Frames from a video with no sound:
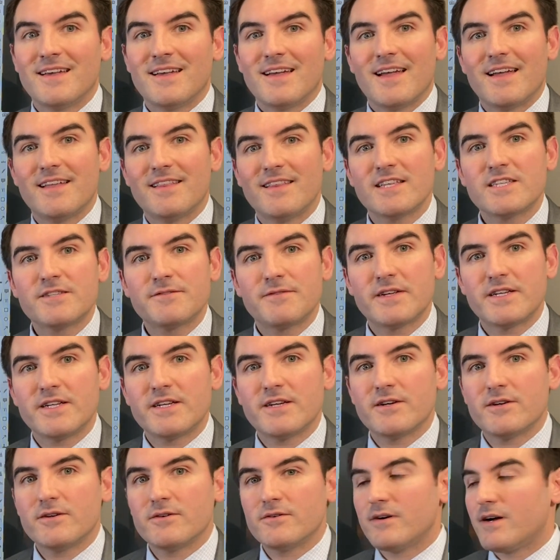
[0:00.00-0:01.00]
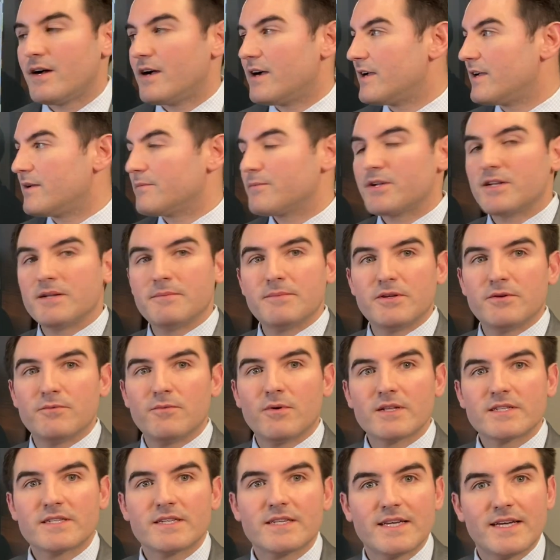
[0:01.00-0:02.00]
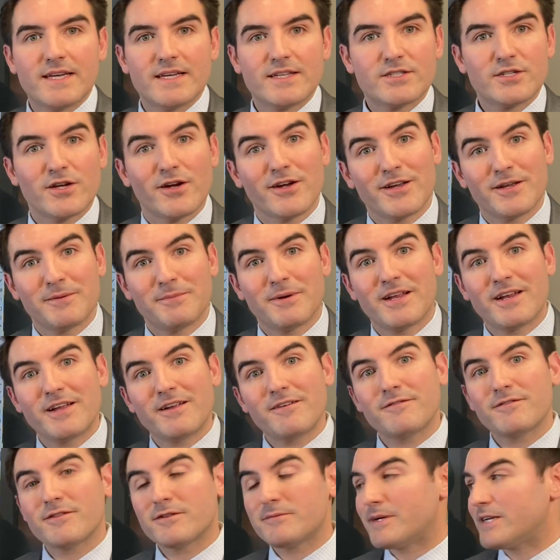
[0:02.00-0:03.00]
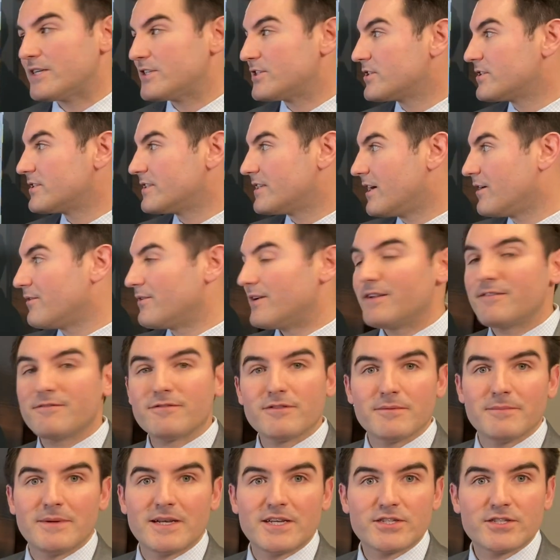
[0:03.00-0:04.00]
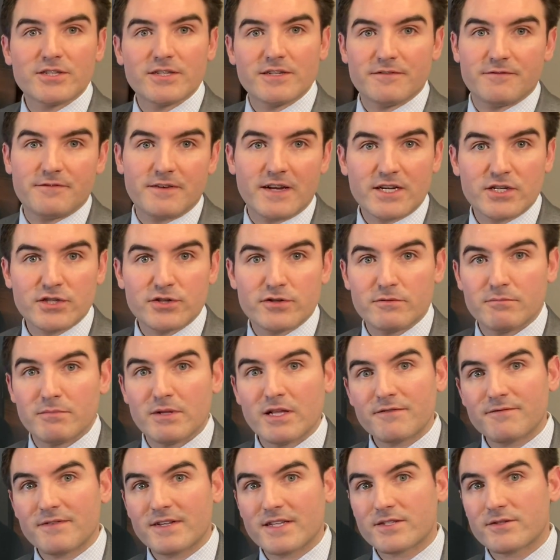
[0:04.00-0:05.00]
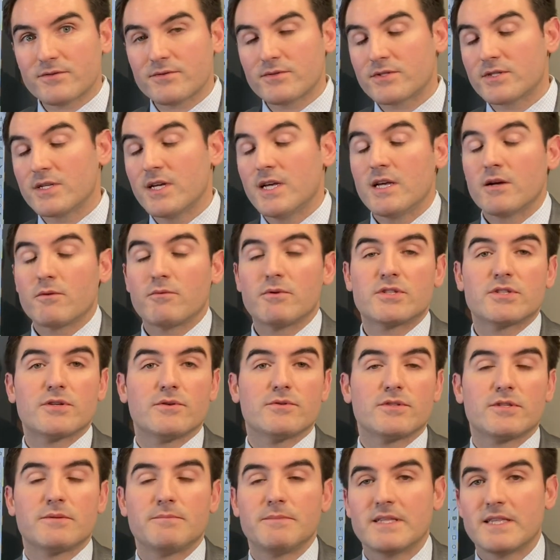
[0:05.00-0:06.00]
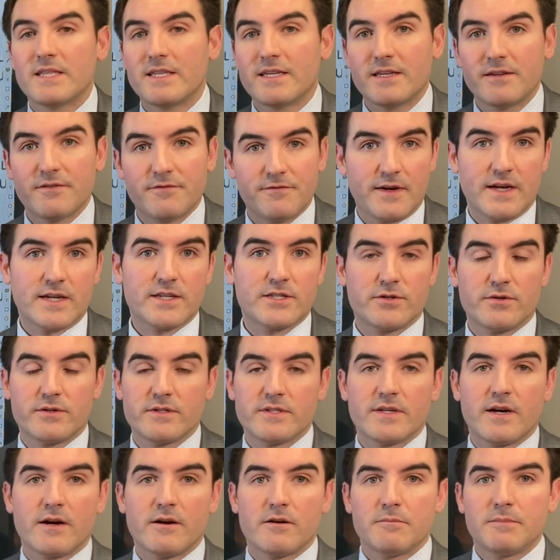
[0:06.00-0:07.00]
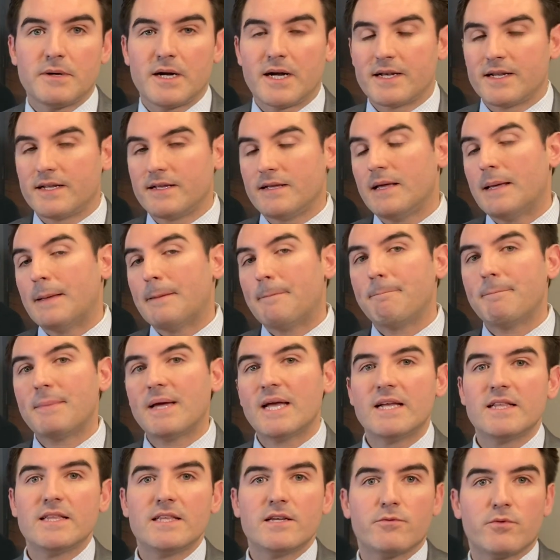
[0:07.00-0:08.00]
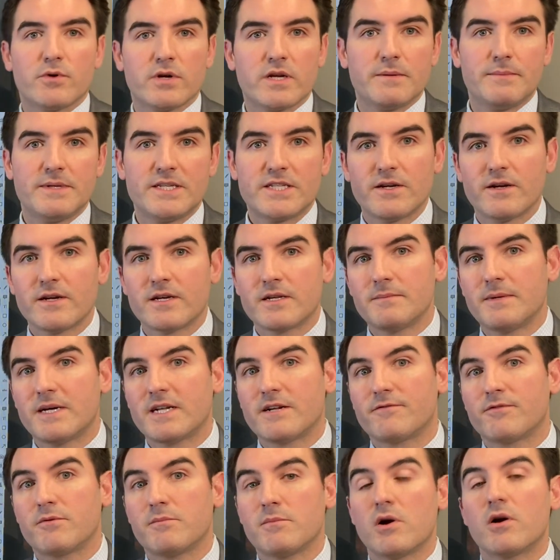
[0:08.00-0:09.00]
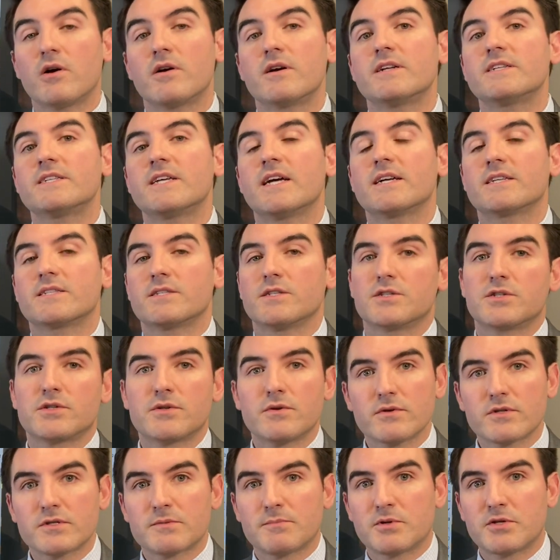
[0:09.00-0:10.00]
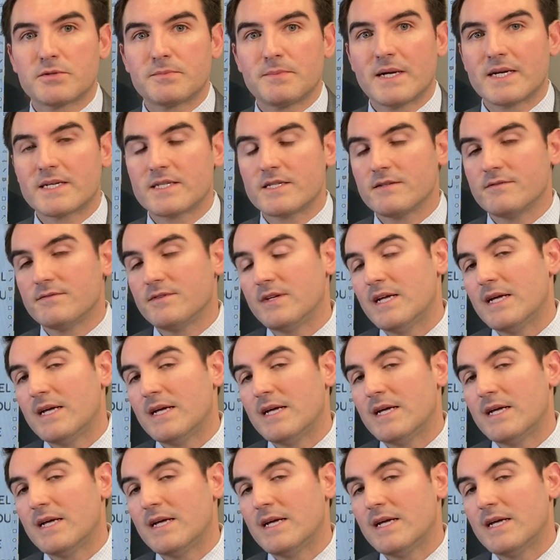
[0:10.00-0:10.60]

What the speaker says: In this video, I am going to be once again talking about inflammation and how inflammation affects your blood vessels, which ultimately affects your entire body. Mainly, we're going to be talking about it from a heart attacks and strokes perspective,